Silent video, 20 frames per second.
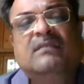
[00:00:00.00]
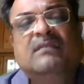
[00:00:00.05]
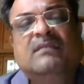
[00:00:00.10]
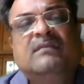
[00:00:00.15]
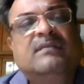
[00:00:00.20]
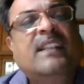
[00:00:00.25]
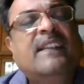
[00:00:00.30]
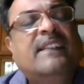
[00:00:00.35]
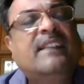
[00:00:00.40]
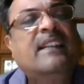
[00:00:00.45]

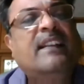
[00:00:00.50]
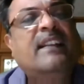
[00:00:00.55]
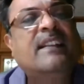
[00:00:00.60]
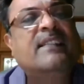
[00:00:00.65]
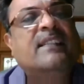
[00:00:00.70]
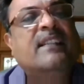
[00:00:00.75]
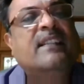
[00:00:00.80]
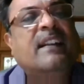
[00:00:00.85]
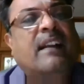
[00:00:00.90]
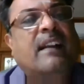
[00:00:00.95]
They said
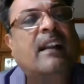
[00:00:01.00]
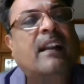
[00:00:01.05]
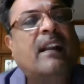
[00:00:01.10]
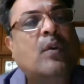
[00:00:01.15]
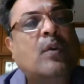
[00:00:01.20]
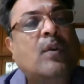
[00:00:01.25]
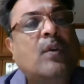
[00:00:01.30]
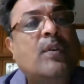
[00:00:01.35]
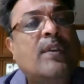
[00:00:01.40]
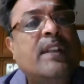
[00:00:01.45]
it's a
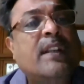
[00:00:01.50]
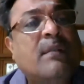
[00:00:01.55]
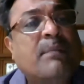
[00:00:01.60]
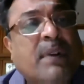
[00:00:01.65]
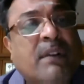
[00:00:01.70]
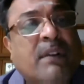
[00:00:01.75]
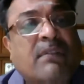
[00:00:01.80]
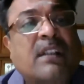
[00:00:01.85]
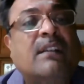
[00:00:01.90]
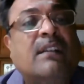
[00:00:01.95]
draconian
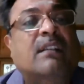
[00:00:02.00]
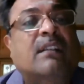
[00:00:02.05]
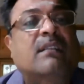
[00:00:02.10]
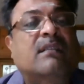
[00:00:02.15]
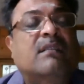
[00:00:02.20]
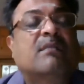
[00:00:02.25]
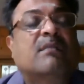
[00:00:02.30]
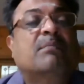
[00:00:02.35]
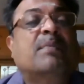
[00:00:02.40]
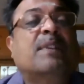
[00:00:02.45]
power.
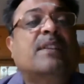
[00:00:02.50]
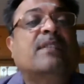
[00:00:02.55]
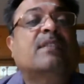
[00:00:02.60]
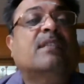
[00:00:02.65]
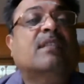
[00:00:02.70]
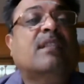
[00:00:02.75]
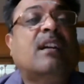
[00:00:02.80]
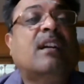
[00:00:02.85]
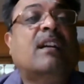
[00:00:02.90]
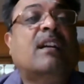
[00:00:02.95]

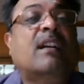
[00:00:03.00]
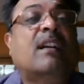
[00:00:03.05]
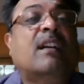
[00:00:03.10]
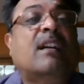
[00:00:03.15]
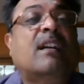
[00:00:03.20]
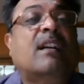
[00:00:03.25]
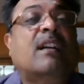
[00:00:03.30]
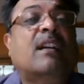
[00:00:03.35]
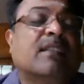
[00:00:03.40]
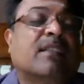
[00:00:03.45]
Please
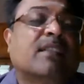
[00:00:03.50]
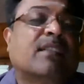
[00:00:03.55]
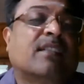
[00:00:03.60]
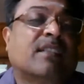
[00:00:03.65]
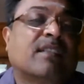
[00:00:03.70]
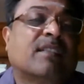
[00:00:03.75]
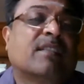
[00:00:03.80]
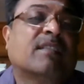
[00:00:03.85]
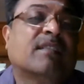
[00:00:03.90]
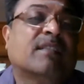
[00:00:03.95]
underline
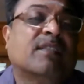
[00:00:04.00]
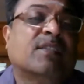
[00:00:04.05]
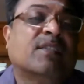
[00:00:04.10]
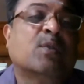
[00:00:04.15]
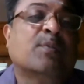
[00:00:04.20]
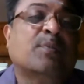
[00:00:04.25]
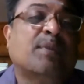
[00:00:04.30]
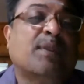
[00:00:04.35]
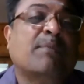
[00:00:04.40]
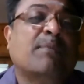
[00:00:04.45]
this. The
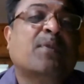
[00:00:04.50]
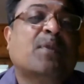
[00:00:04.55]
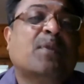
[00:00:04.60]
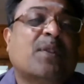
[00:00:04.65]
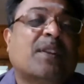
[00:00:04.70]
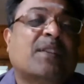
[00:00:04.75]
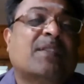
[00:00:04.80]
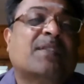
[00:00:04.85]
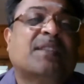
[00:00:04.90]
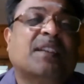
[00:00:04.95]
Supreme
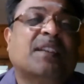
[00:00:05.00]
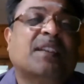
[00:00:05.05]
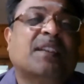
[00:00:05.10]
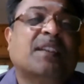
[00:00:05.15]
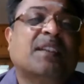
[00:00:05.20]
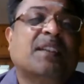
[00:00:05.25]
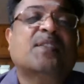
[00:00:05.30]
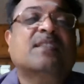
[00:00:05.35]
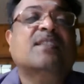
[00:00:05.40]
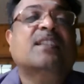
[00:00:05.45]
Court
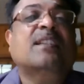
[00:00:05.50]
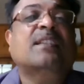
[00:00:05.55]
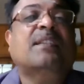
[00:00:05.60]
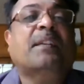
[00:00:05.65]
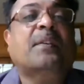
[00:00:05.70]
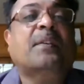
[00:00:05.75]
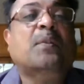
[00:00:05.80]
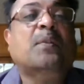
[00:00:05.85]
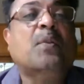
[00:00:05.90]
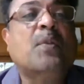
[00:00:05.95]
itself said it's a
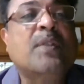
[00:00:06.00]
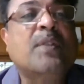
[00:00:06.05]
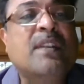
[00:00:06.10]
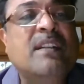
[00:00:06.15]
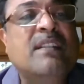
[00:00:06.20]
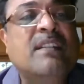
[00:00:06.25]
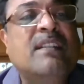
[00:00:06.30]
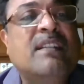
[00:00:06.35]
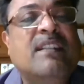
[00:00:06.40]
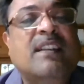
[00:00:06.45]

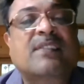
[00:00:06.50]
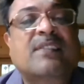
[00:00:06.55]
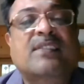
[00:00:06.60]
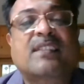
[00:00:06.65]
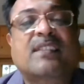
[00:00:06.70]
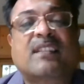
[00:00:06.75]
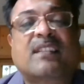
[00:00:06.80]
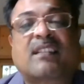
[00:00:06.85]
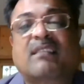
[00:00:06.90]
draconian in nature.